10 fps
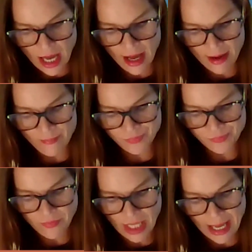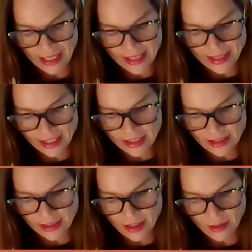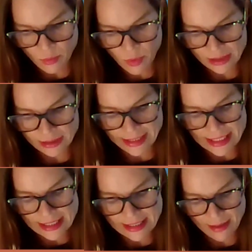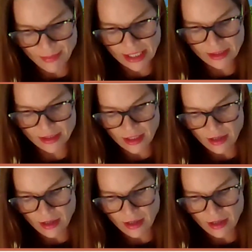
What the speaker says: And I think at the World Leaders Summit,